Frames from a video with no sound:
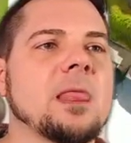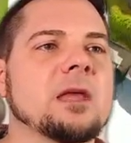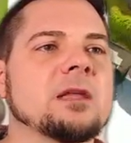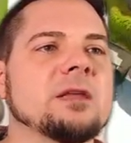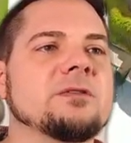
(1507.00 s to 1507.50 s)

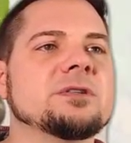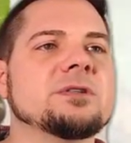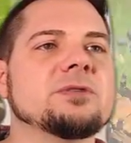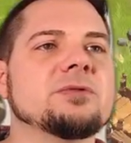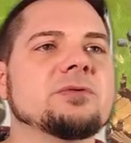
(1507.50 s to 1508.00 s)
gives
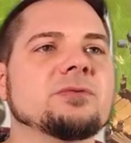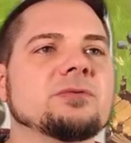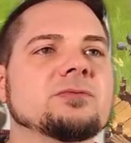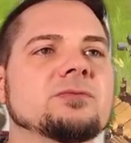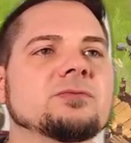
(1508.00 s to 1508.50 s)
you
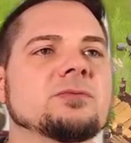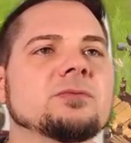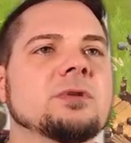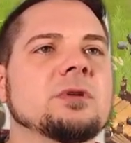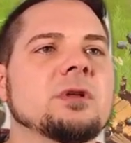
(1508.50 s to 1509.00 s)

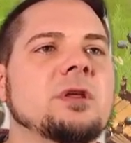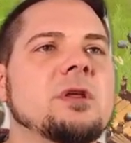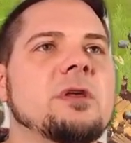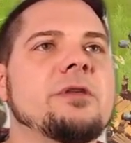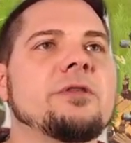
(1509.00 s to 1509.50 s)

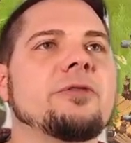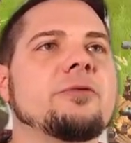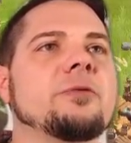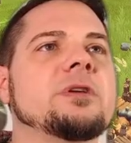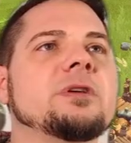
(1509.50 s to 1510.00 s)

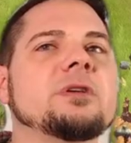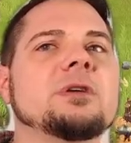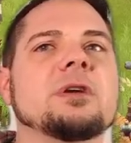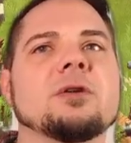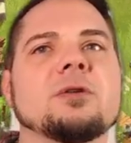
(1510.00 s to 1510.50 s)

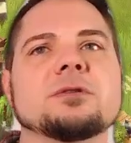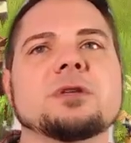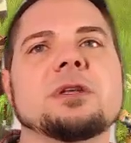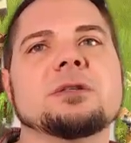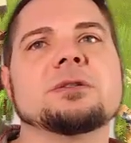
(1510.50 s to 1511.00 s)
3 gold
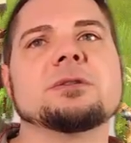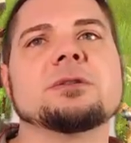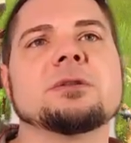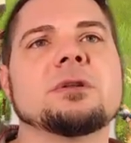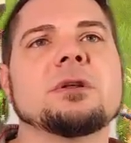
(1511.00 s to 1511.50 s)
keys.
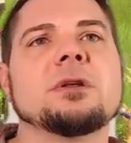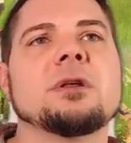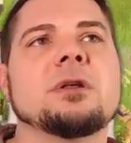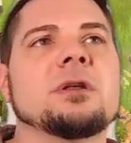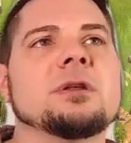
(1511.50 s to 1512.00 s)

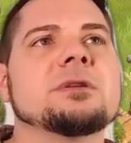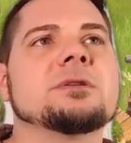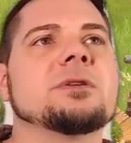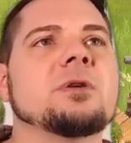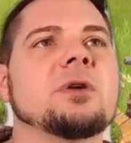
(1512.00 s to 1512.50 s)

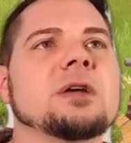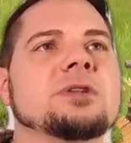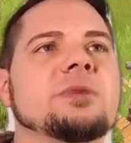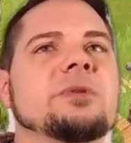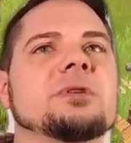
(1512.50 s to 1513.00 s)
So I
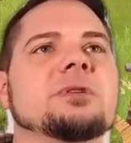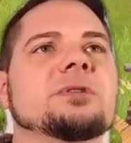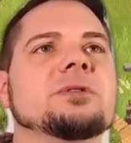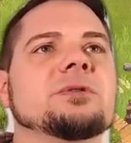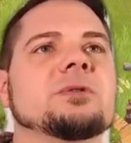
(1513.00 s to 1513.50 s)
should be able to
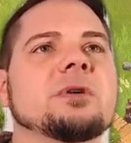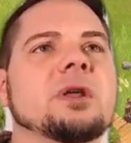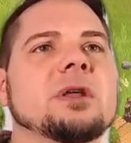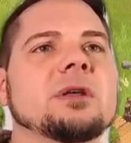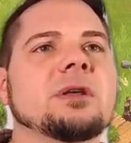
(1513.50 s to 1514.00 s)
do
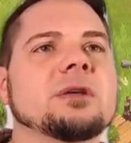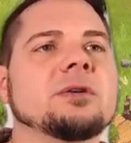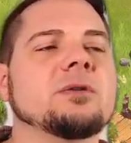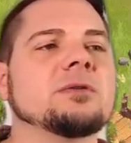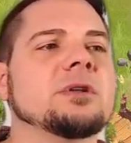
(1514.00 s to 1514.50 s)
a
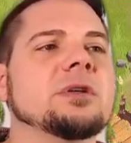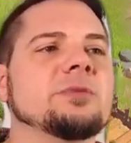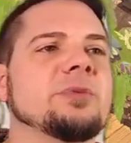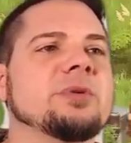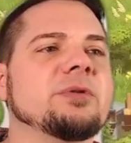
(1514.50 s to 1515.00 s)
gold key
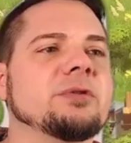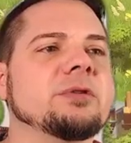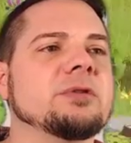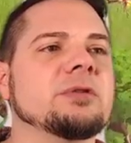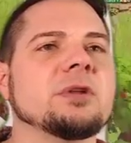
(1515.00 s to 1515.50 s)
pull
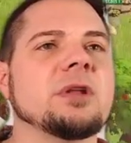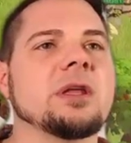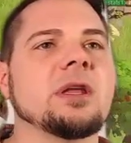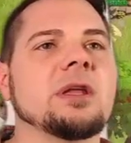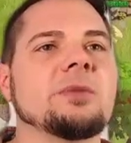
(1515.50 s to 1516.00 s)
like
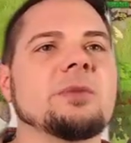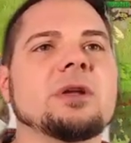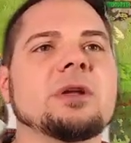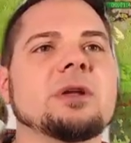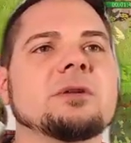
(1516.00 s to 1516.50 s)
any minute
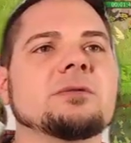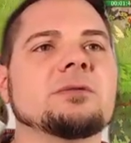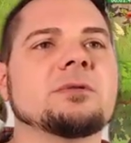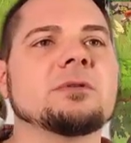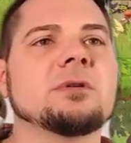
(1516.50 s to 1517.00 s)
now.
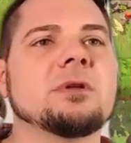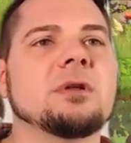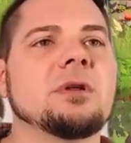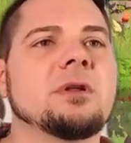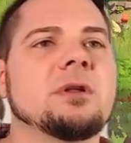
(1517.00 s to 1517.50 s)

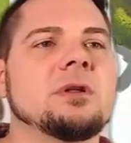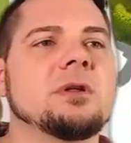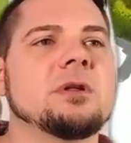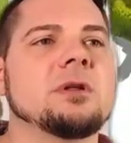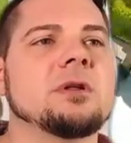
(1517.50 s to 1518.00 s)

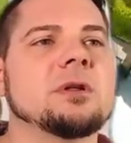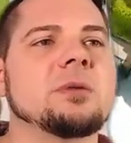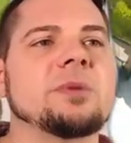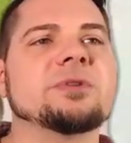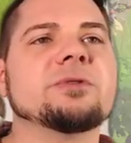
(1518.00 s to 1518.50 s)

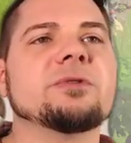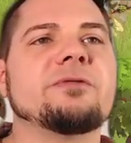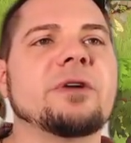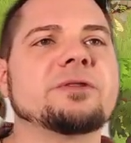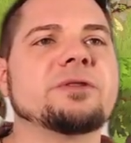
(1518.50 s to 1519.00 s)
I'm doing the
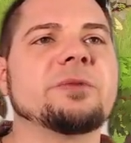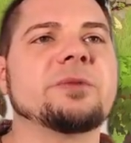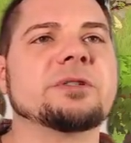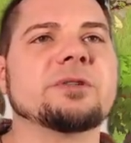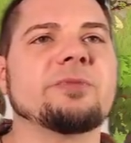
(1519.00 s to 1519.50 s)
foundry
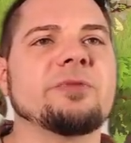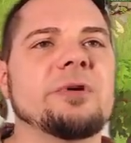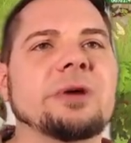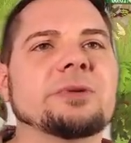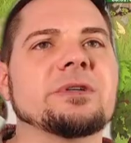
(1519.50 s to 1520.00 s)
because it's a
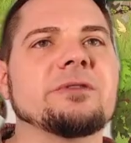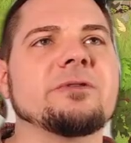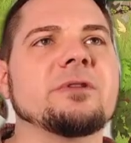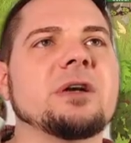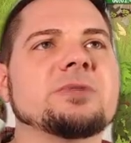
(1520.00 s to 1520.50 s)
prerequisite for the
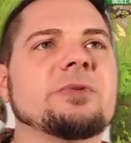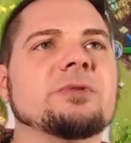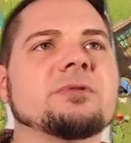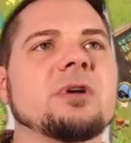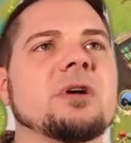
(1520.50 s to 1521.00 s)

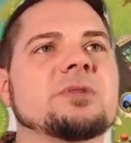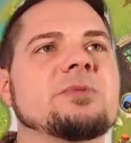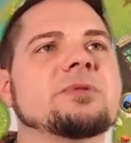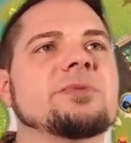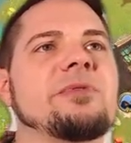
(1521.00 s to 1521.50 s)
hospital. The hospital
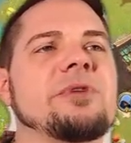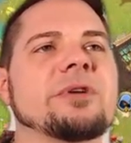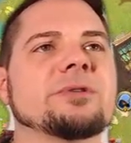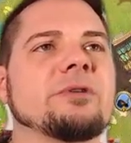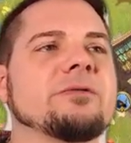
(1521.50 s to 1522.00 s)
is a
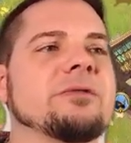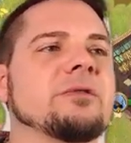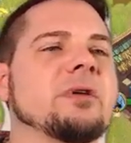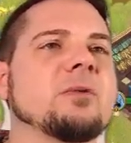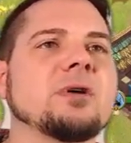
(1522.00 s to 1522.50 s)
prerequisite for
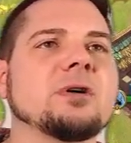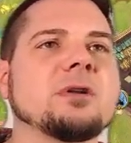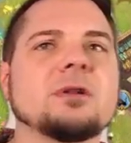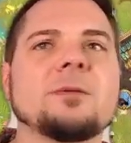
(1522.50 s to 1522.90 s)
the wall.